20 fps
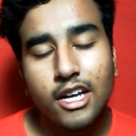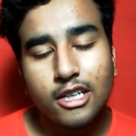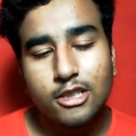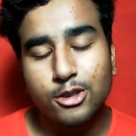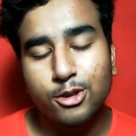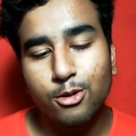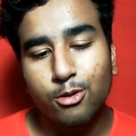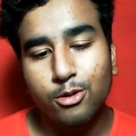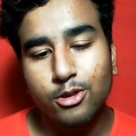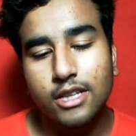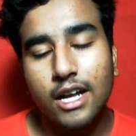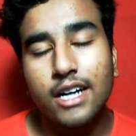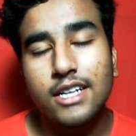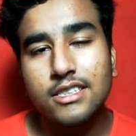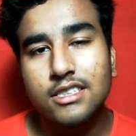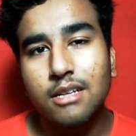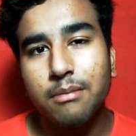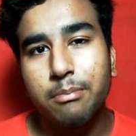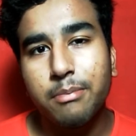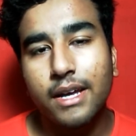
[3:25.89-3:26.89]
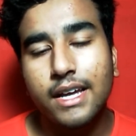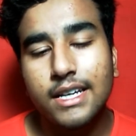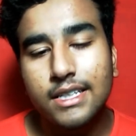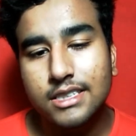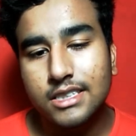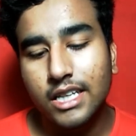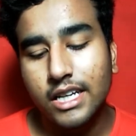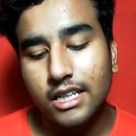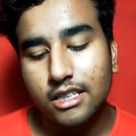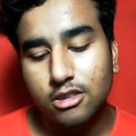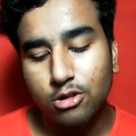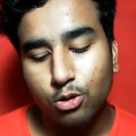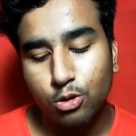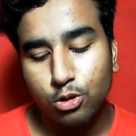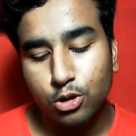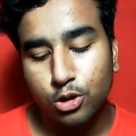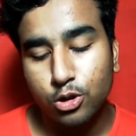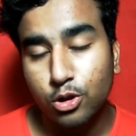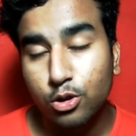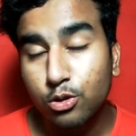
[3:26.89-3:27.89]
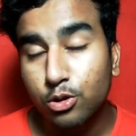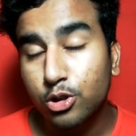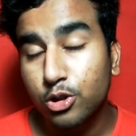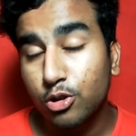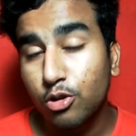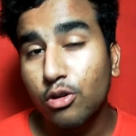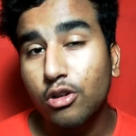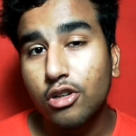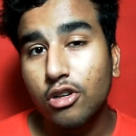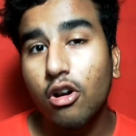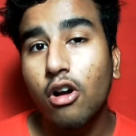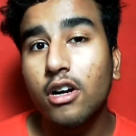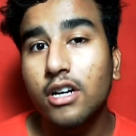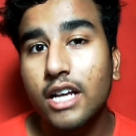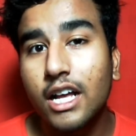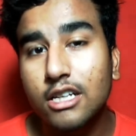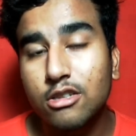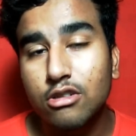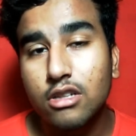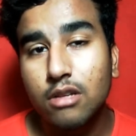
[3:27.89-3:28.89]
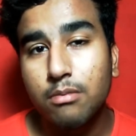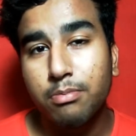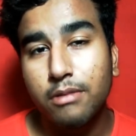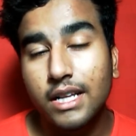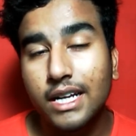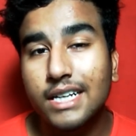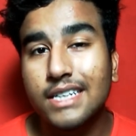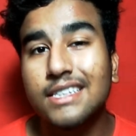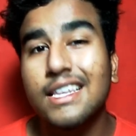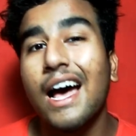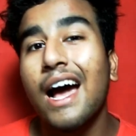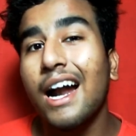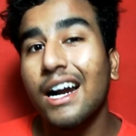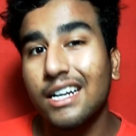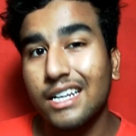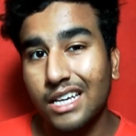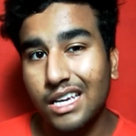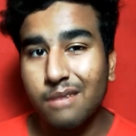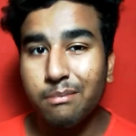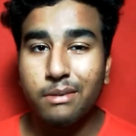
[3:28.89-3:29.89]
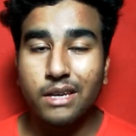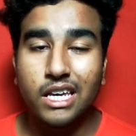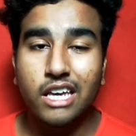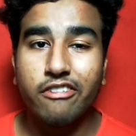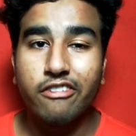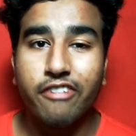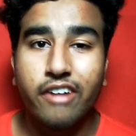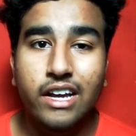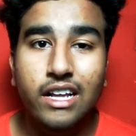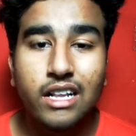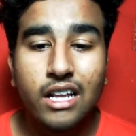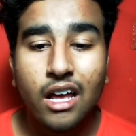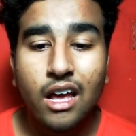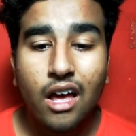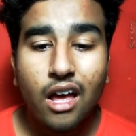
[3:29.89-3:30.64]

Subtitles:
So that is the biggest thing. So you should not actually play that APK file.